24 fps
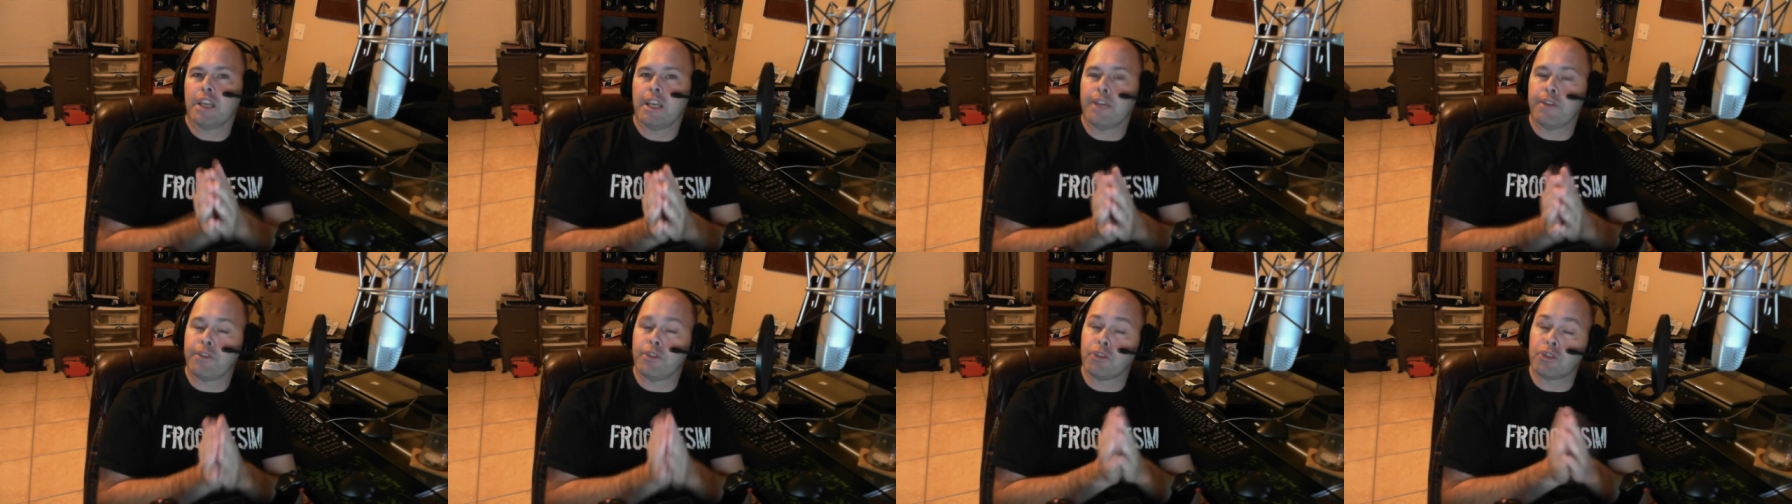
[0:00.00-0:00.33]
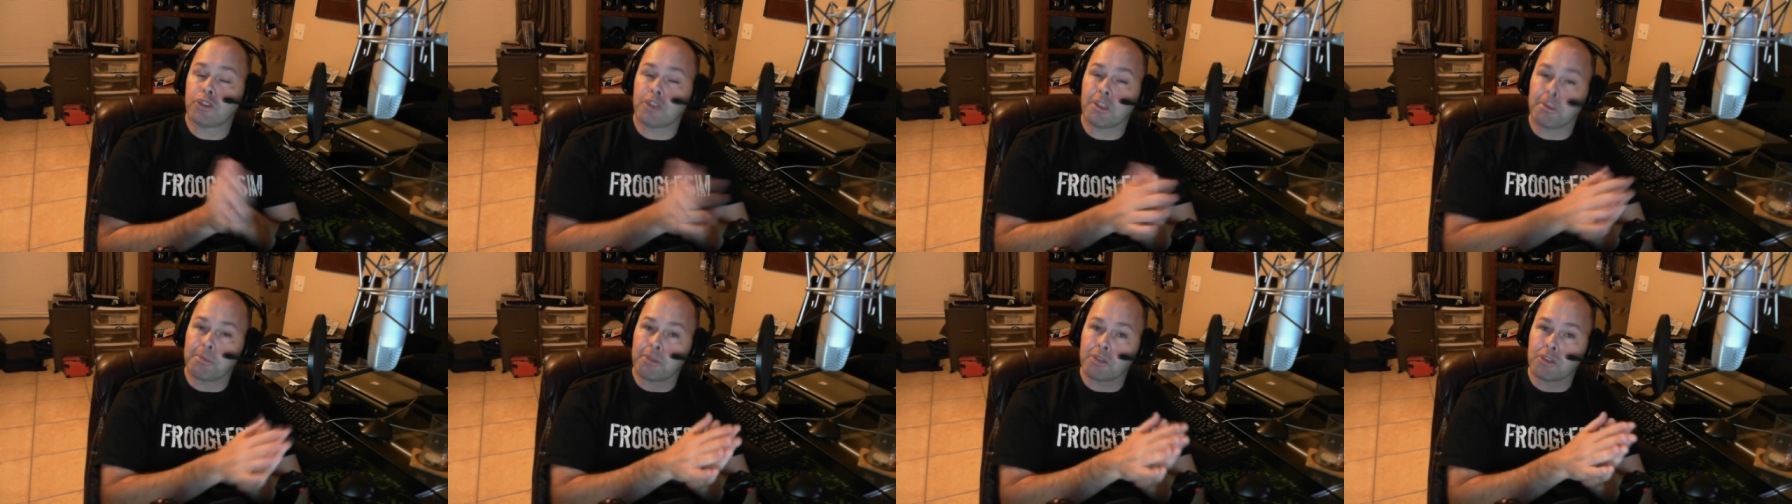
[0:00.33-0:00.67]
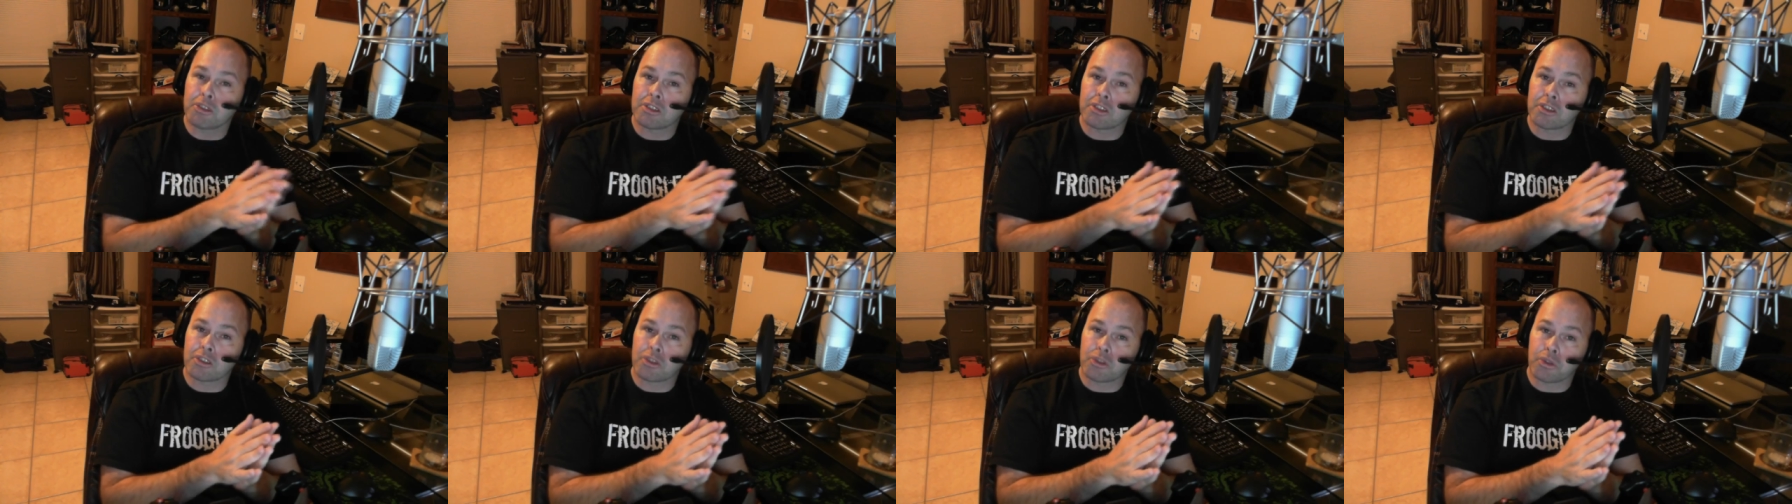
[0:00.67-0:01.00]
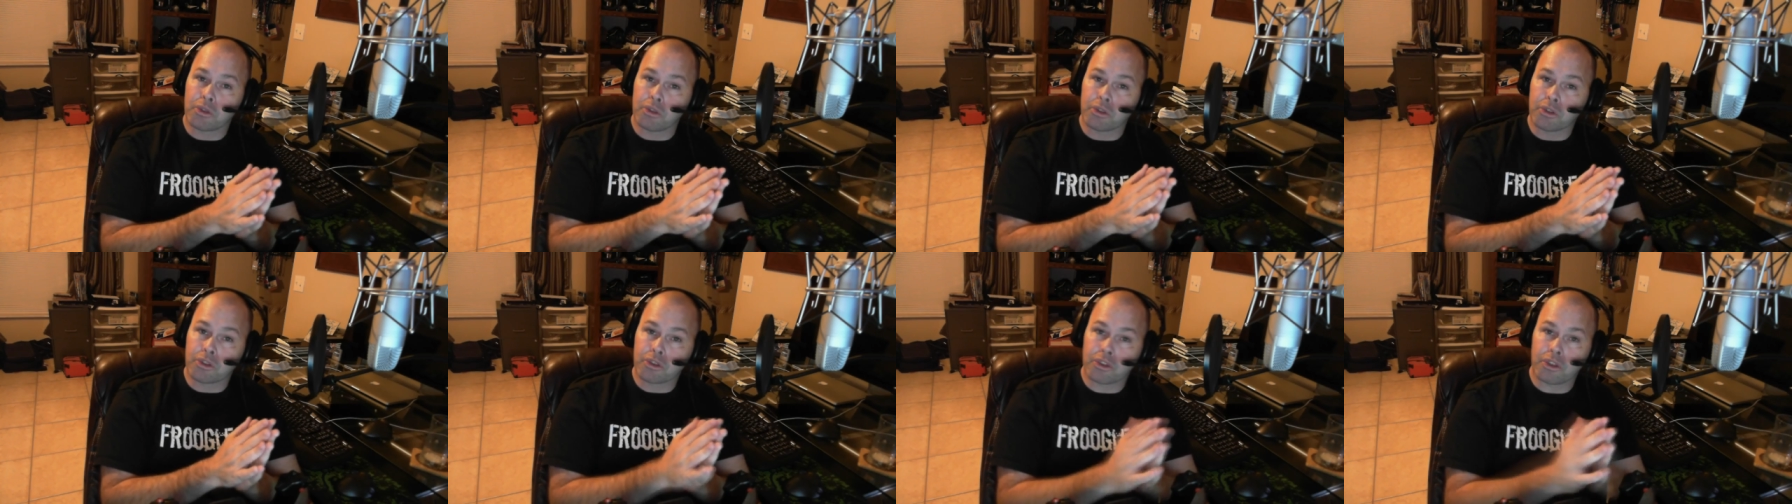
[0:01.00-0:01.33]
If you stop using this tool,
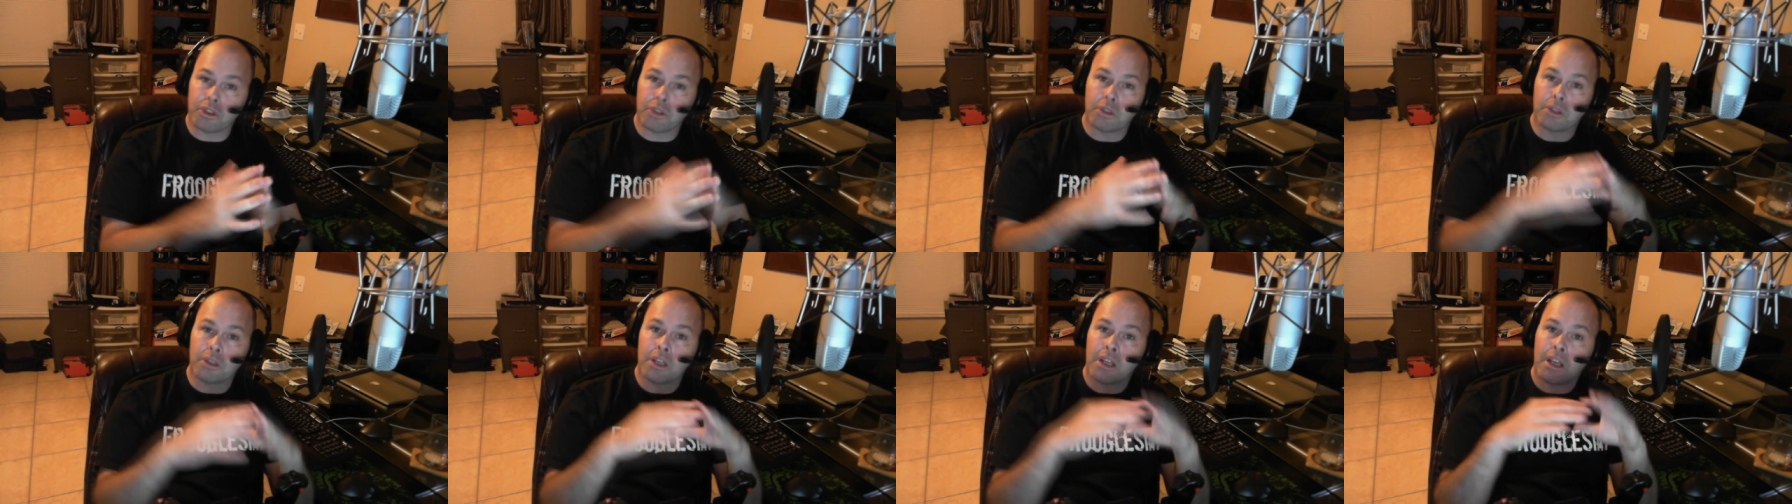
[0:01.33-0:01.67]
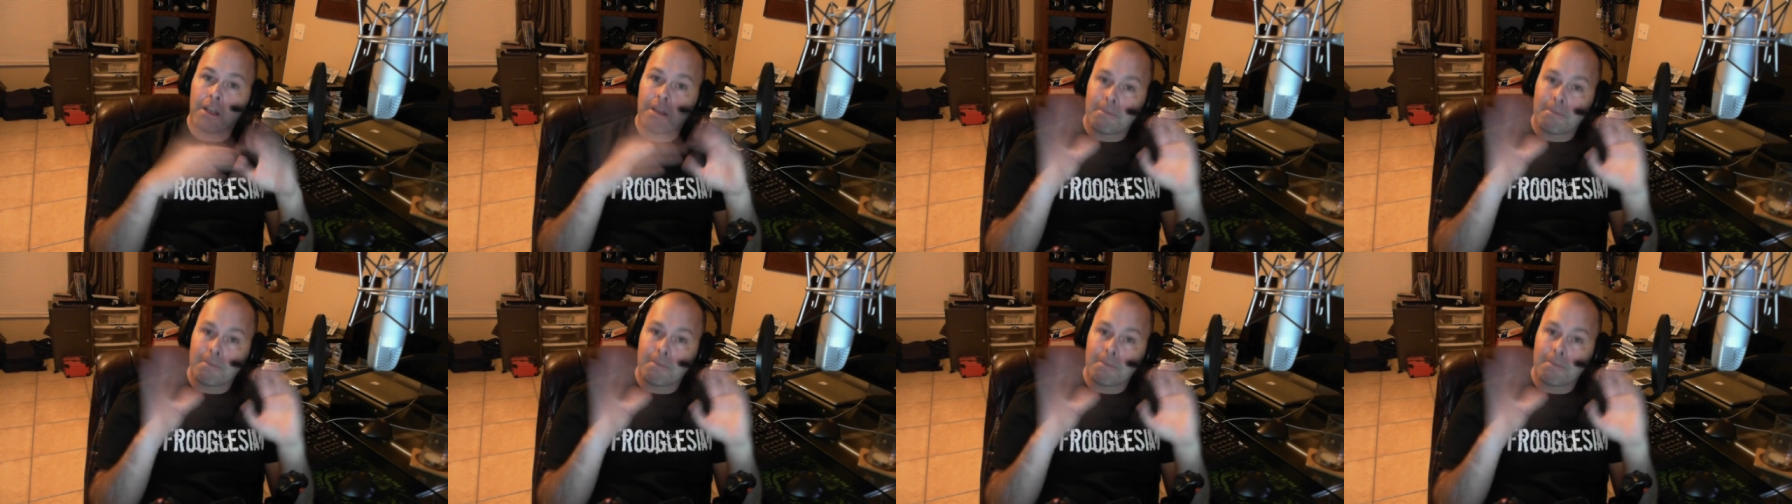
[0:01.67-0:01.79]
you're screwed,